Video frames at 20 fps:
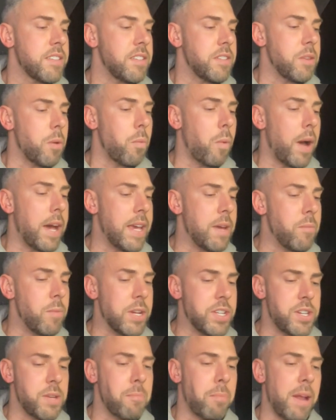the way in
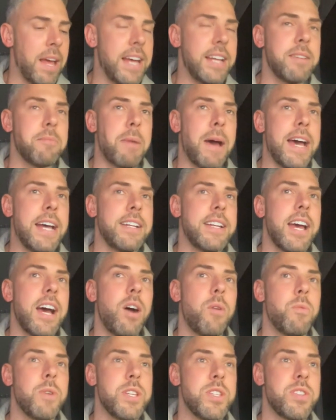which it panned
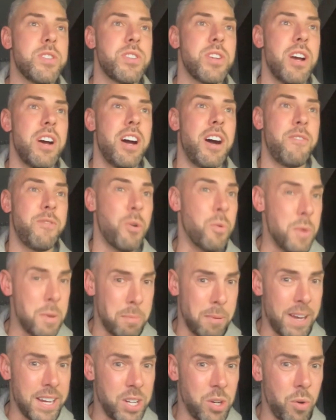out, which I thought we
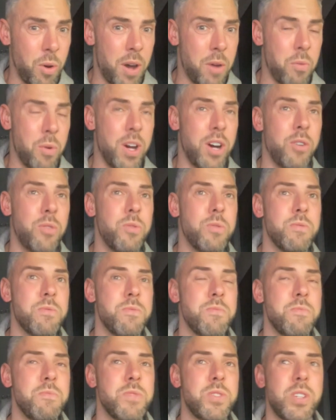played quite well,
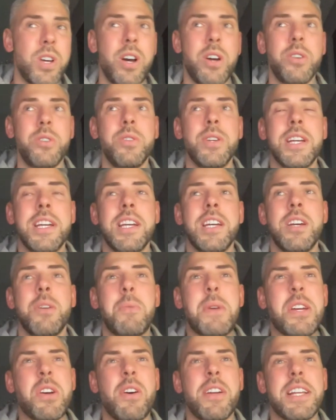so
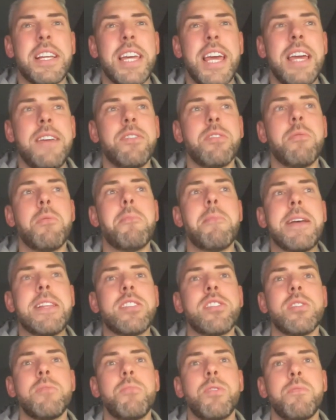we kind of keep the
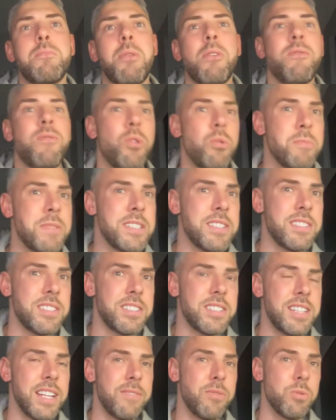momentum of performance
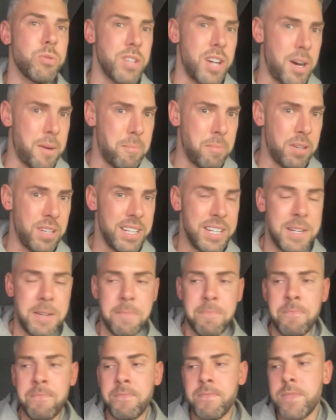levels up,
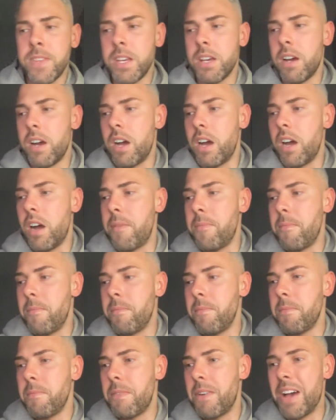
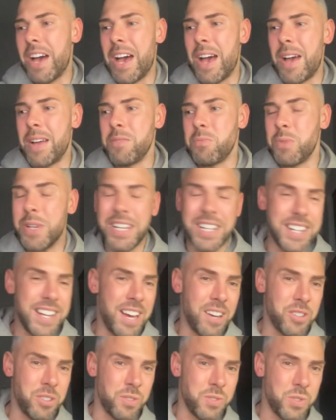and we can
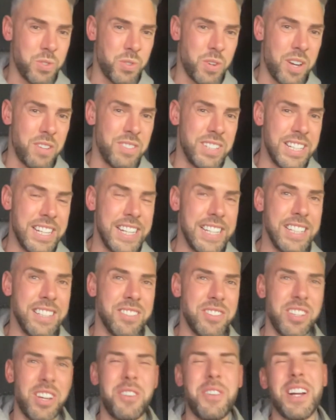now concentrate on the league.
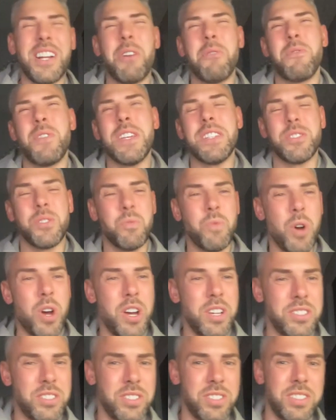So I don't think it's the
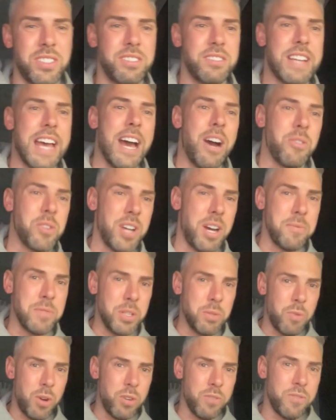worst outcome in the
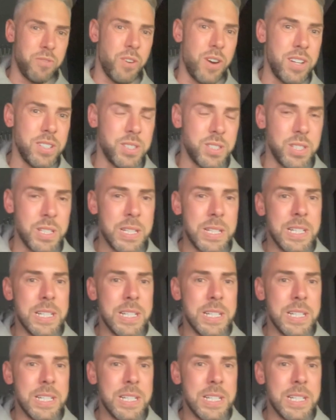world for us.